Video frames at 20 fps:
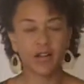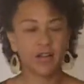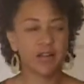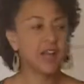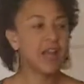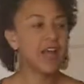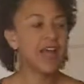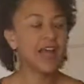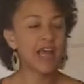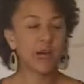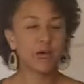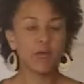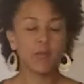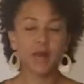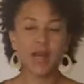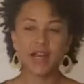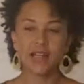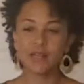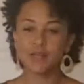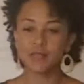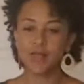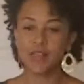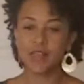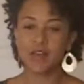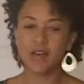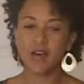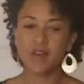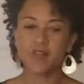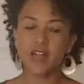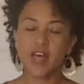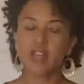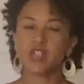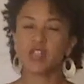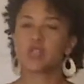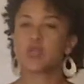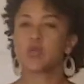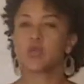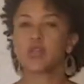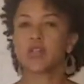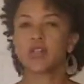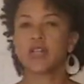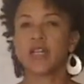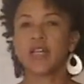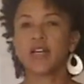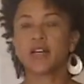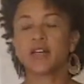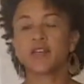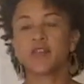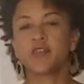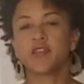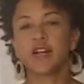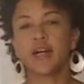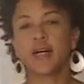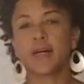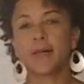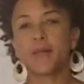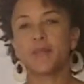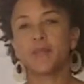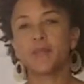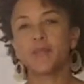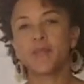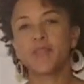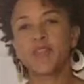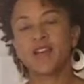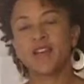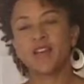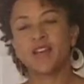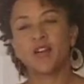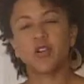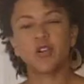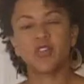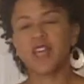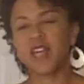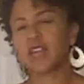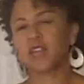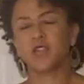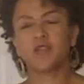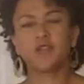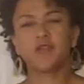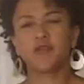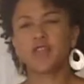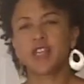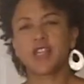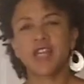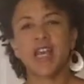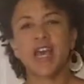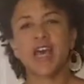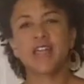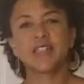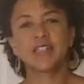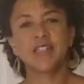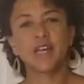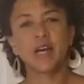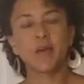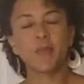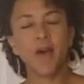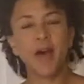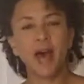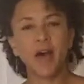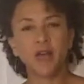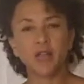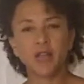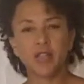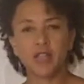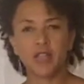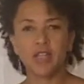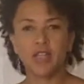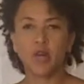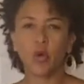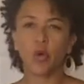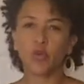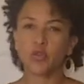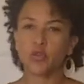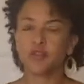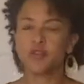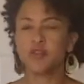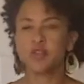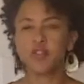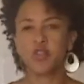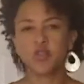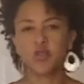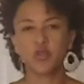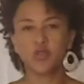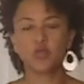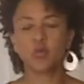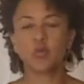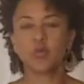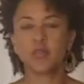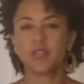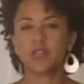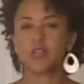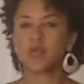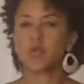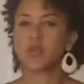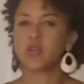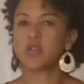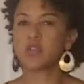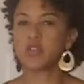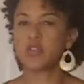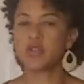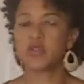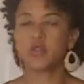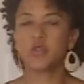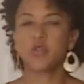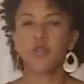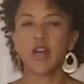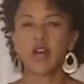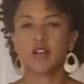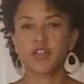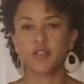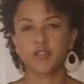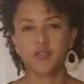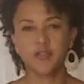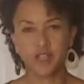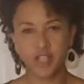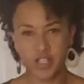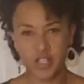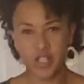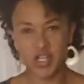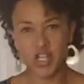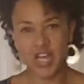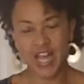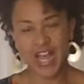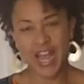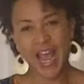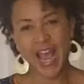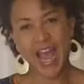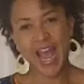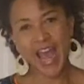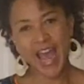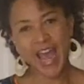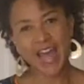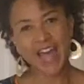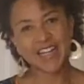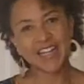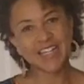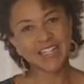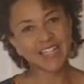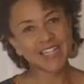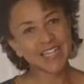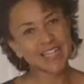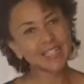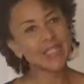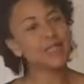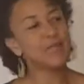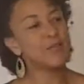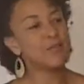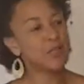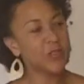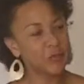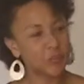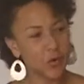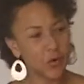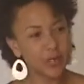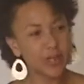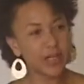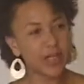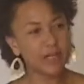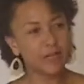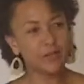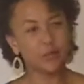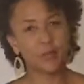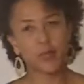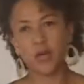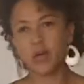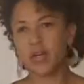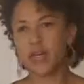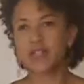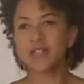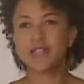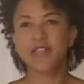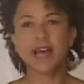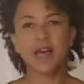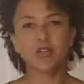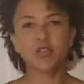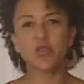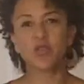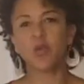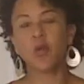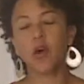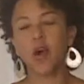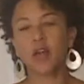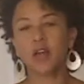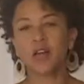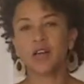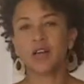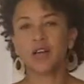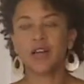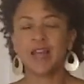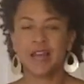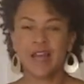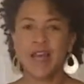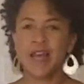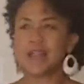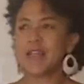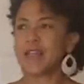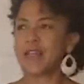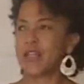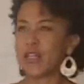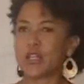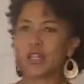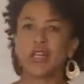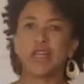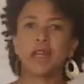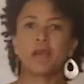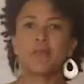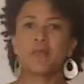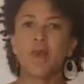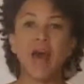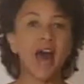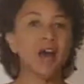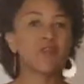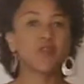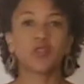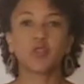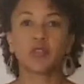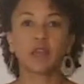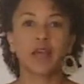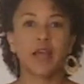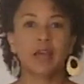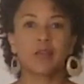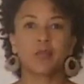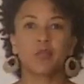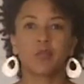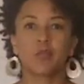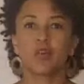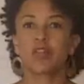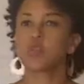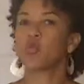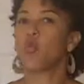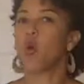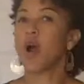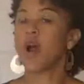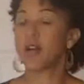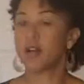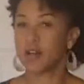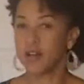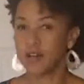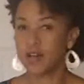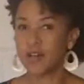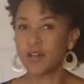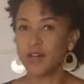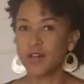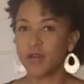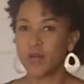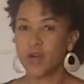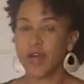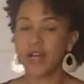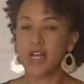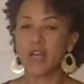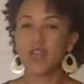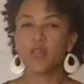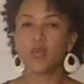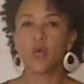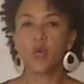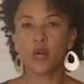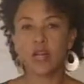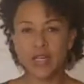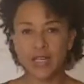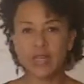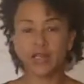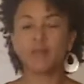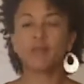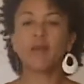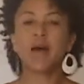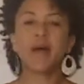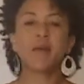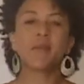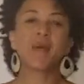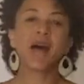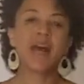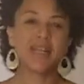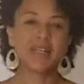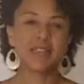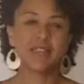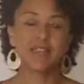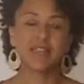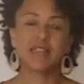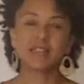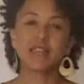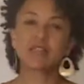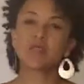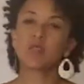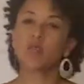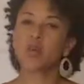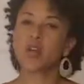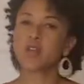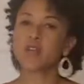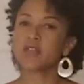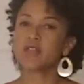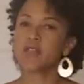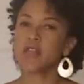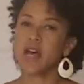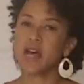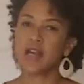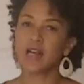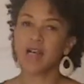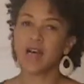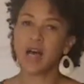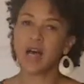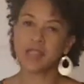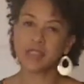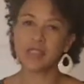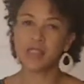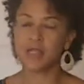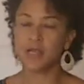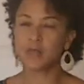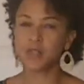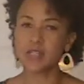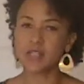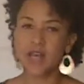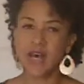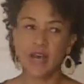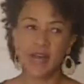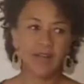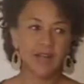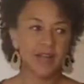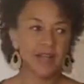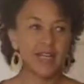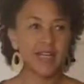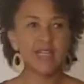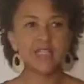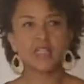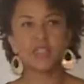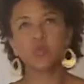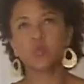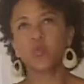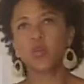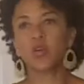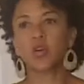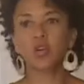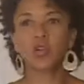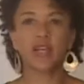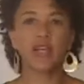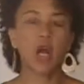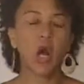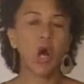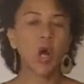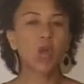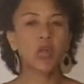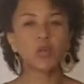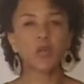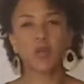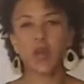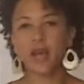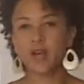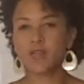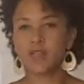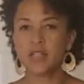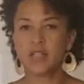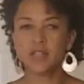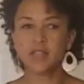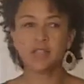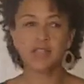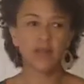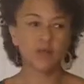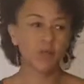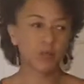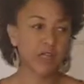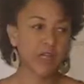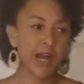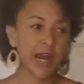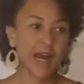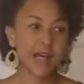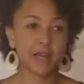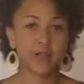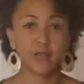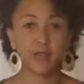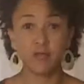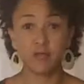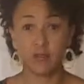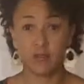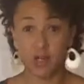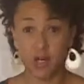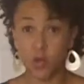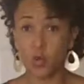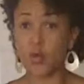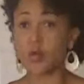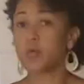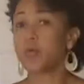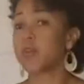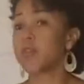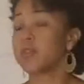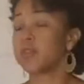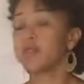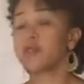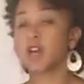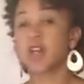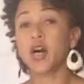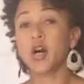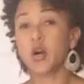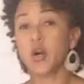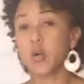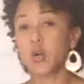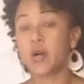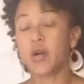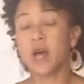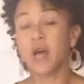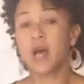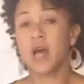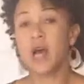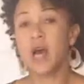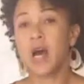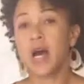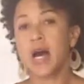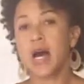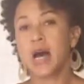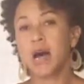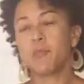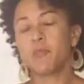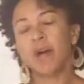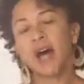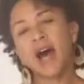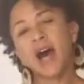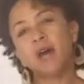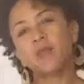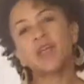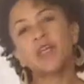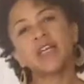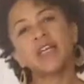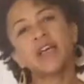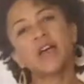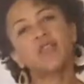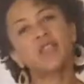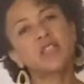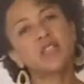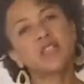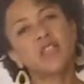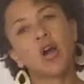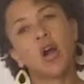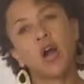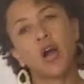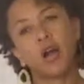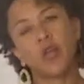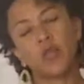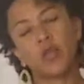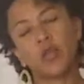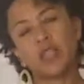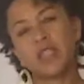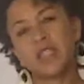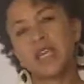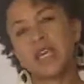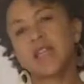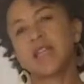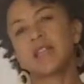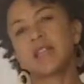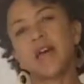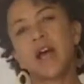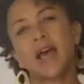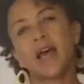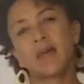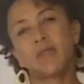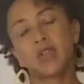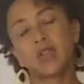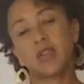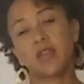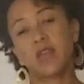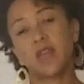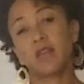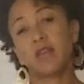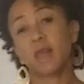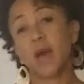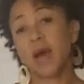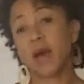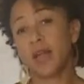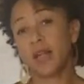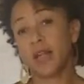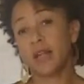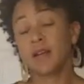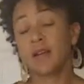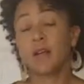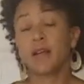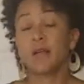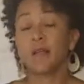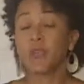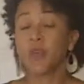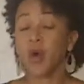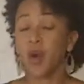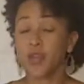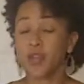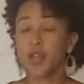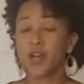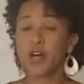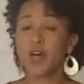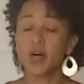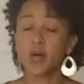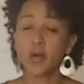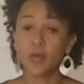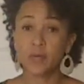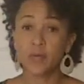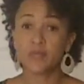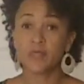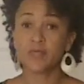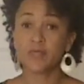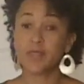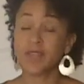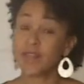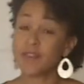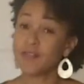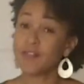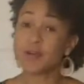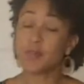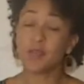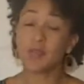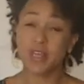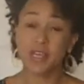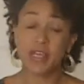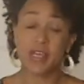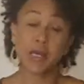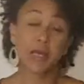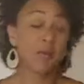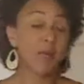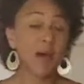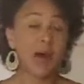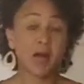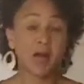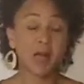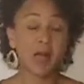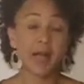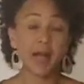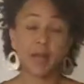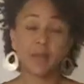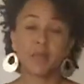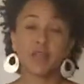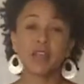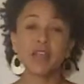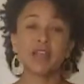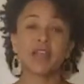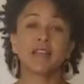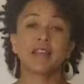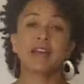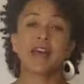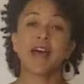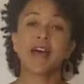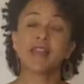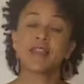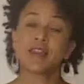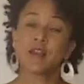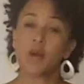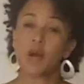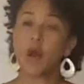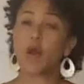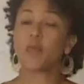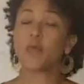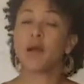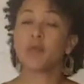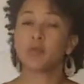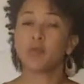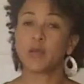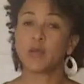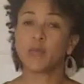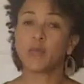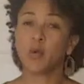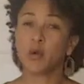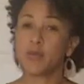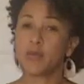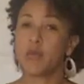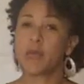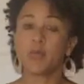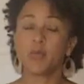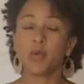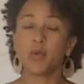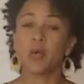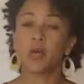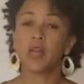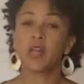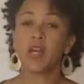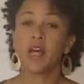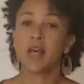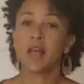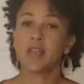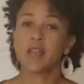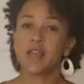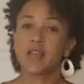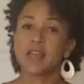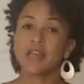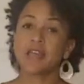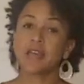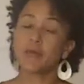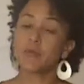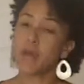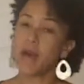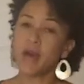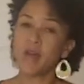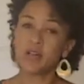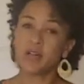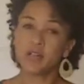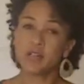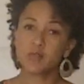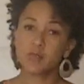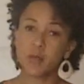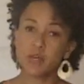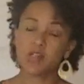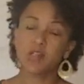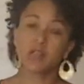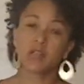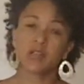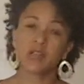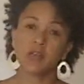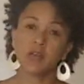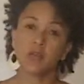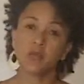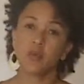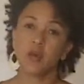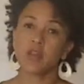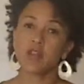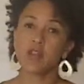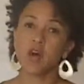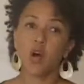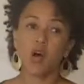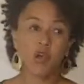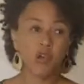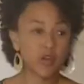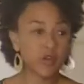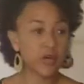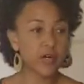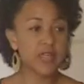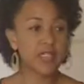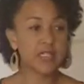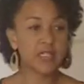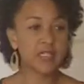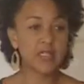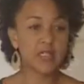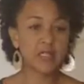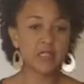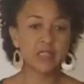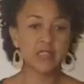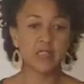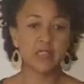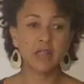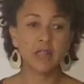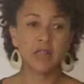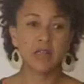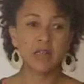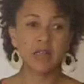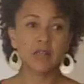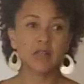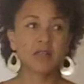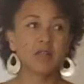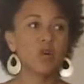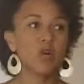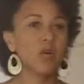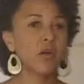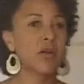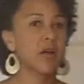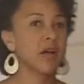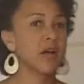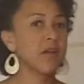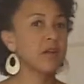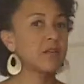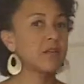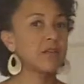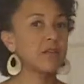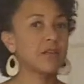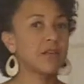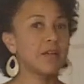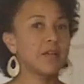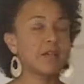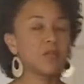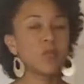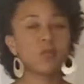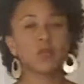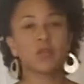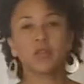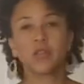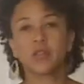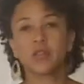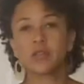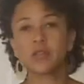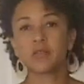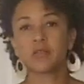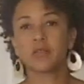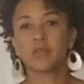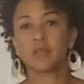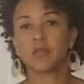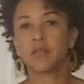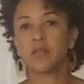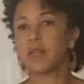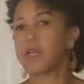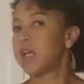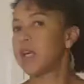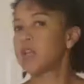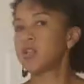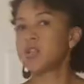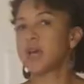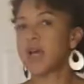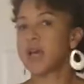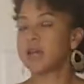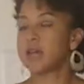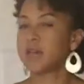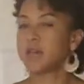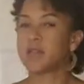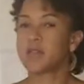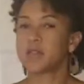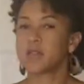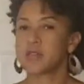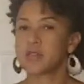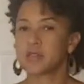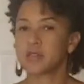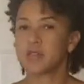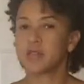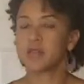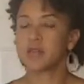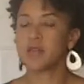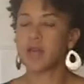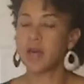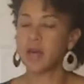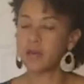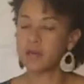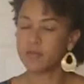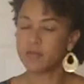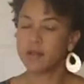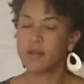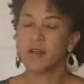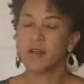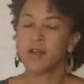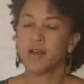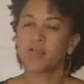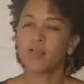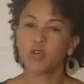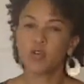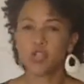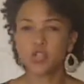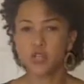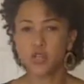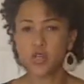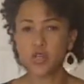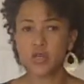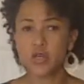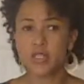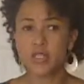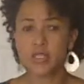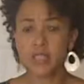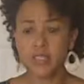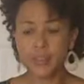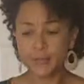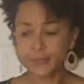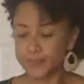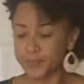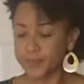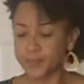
And it reminds me of that story of, or it's like a little vignette about the older fish who's swimming towards two younger fish. And he says to them, "Good morning, boys, how's the water?" And they look at him baffled, like, what's water, right? Authority, in my mind, is one of those kind of concepts that is swirling all around us, and we're kind of going with the flow. But how many of us are really taking time to think about it? Although, if I'm thinking about it, I'm thinking that there are probably more people thinking about it, especially with all the craziness that's going on in the world, in case you hadn't noticed. Yeah. Of course you noticed.